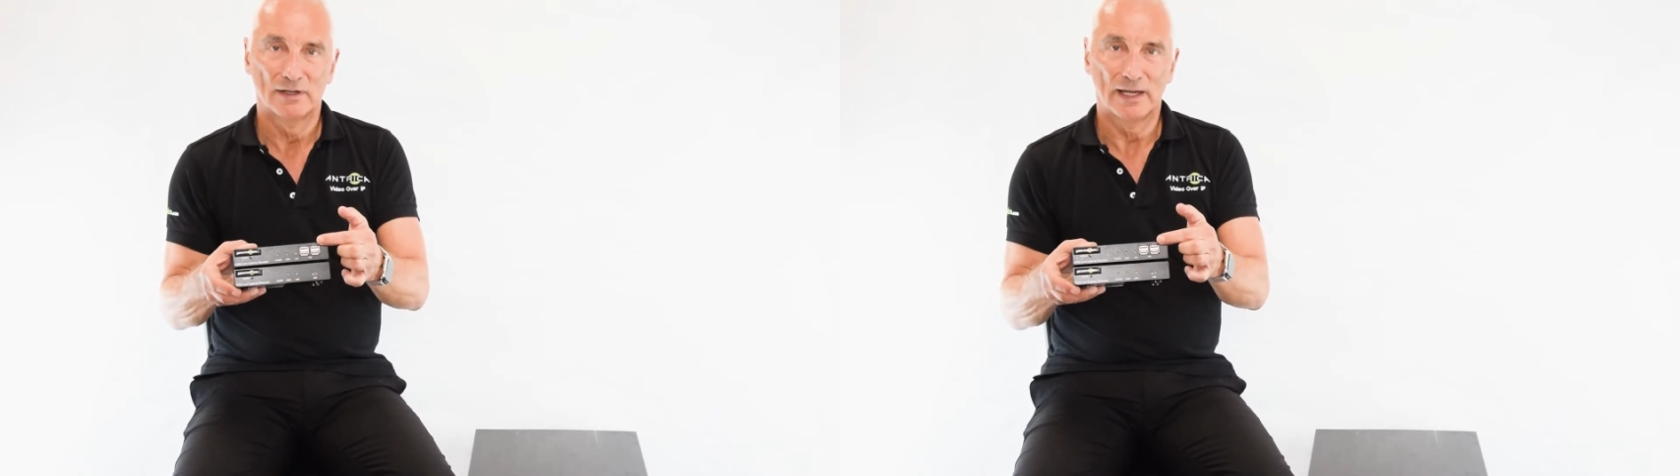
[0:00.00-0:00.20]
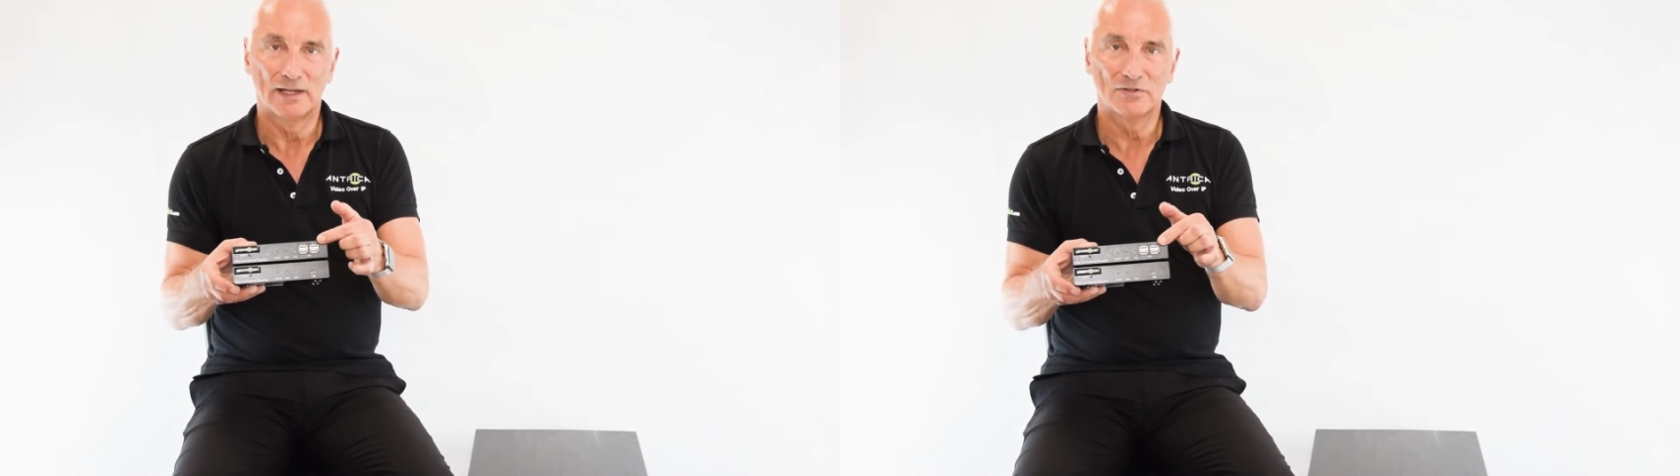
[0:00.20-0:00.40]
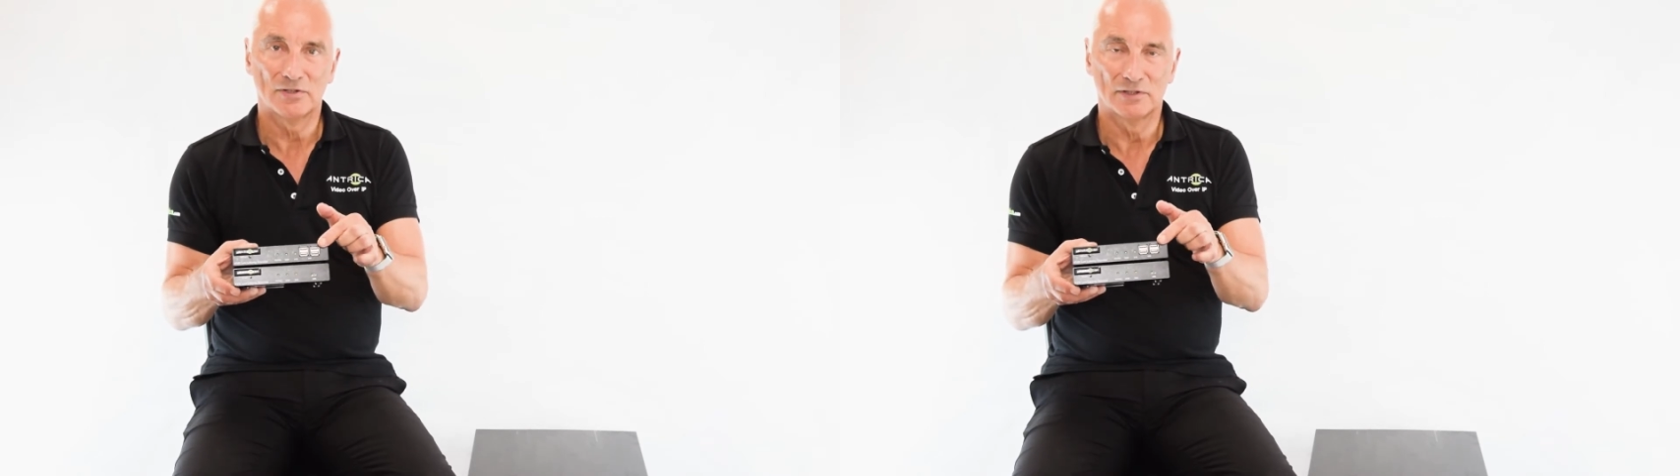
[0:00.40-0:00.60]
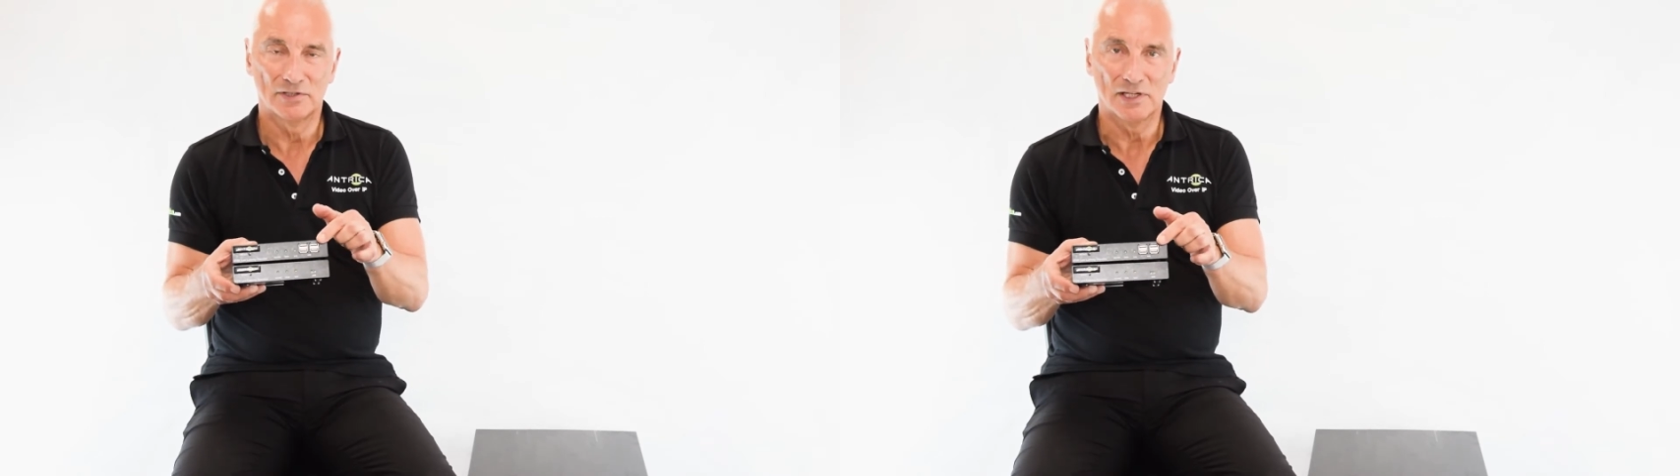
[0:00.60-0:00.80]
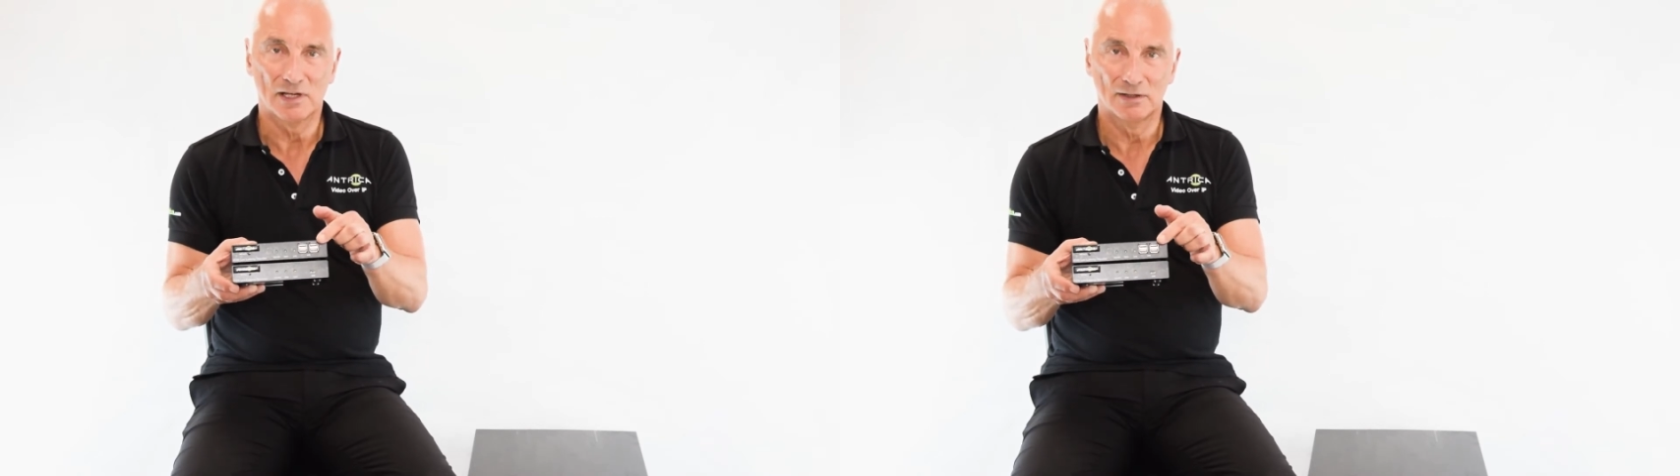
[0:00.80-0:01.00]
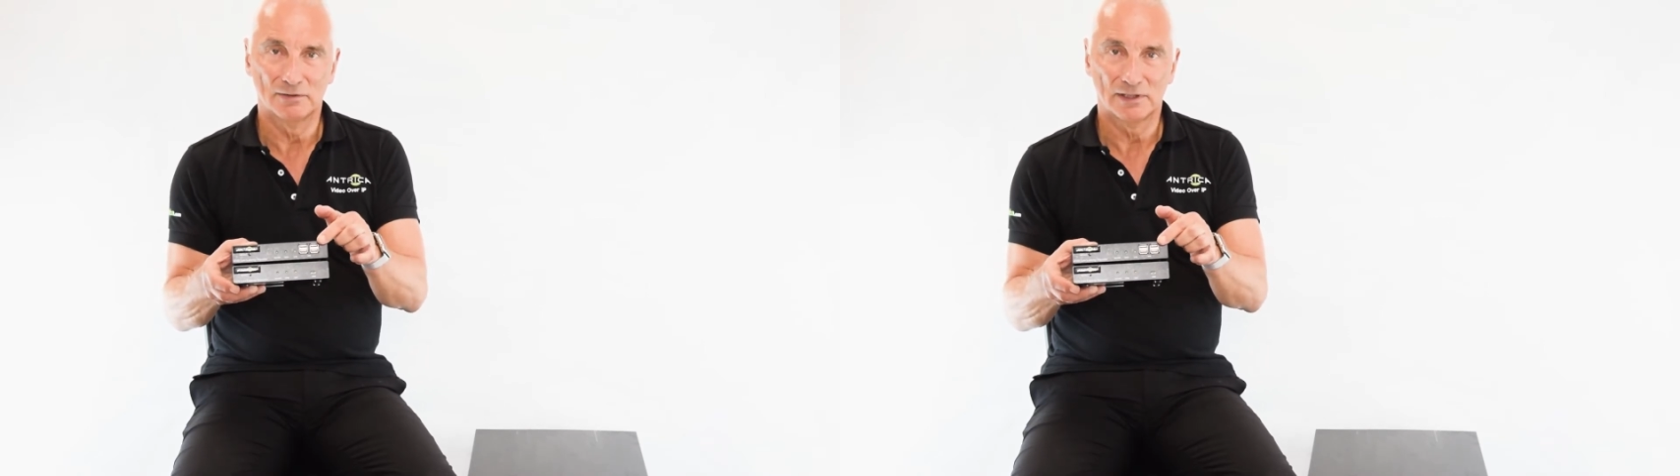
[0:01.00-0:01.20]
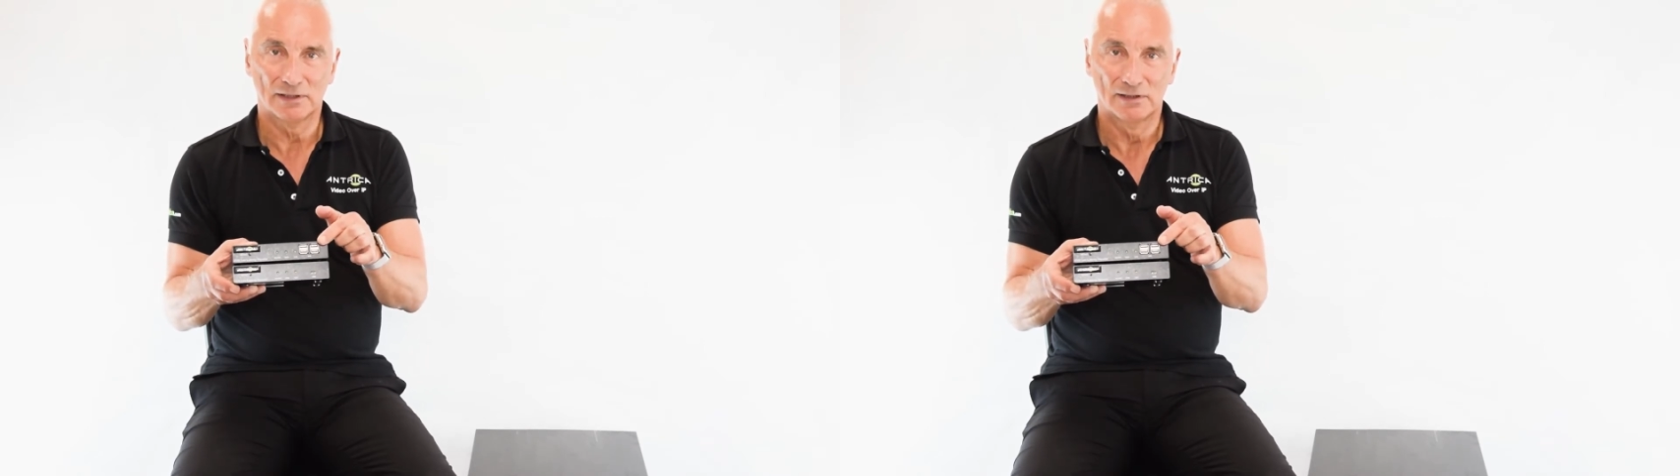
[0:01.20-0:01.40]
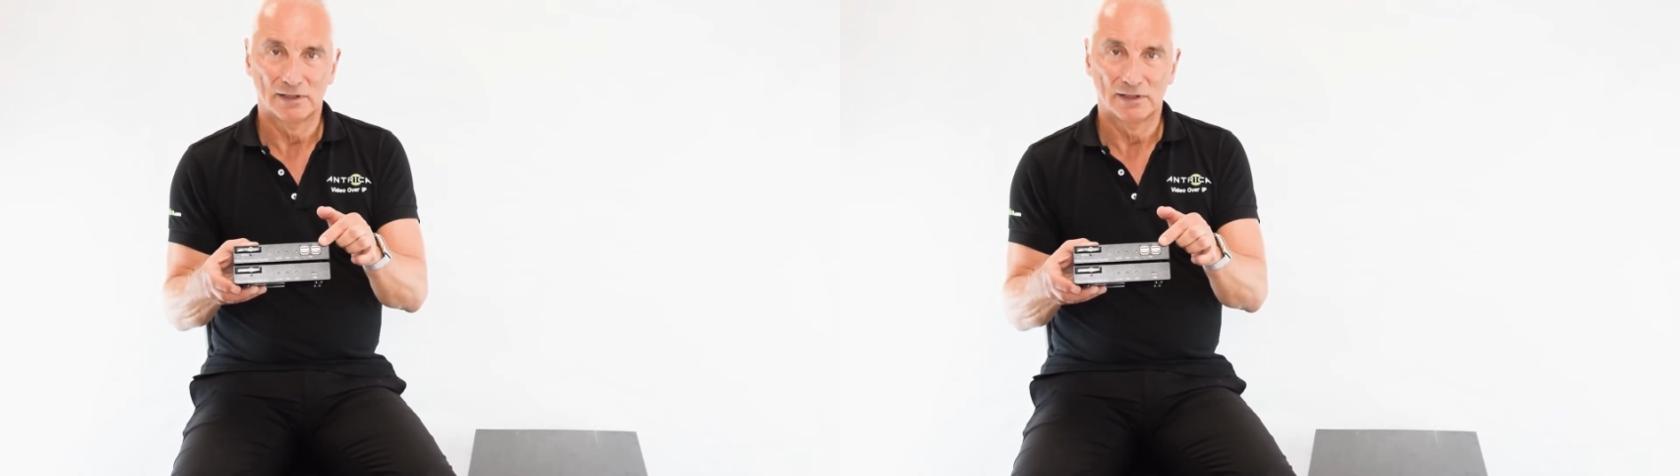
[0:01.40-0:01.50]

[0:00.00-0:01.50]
into the decoder